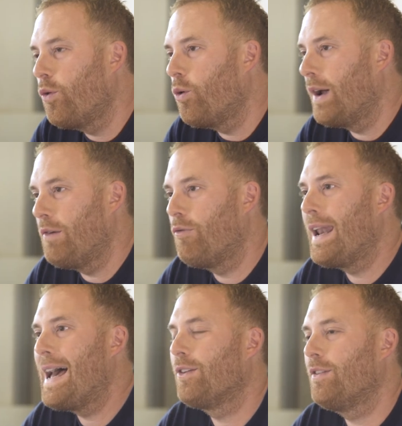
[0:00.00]
4, I'd
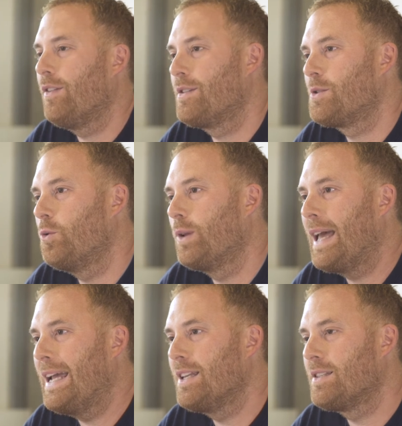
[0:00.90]
run out of the school
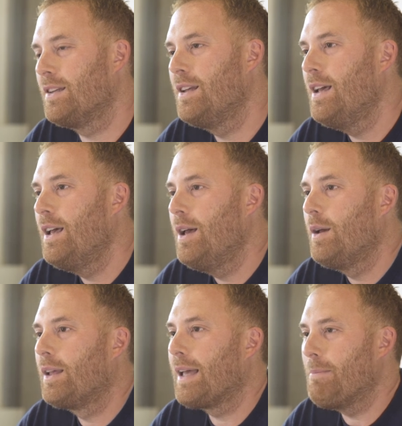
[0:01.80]
gates and
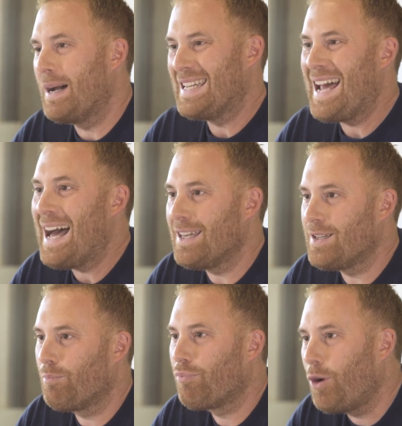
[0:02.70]
get my dad
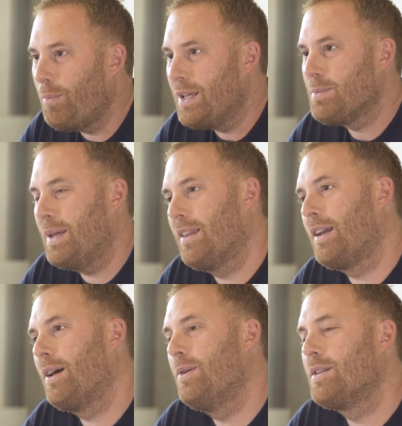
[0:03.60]
to promise me
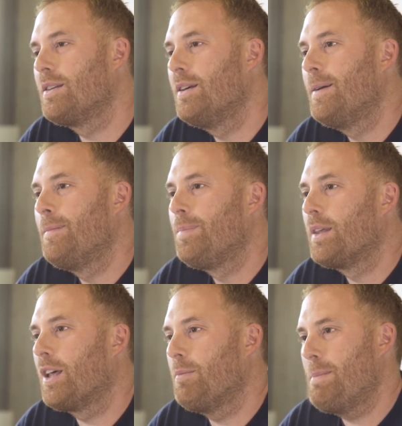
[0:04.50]
that I was
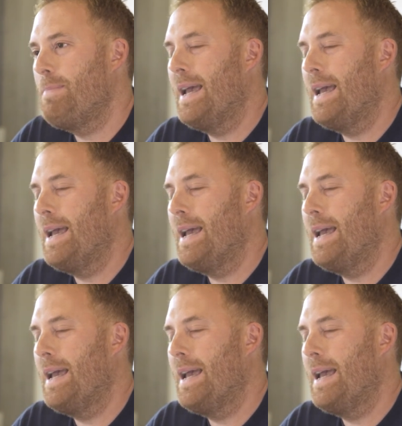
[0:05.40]
going to be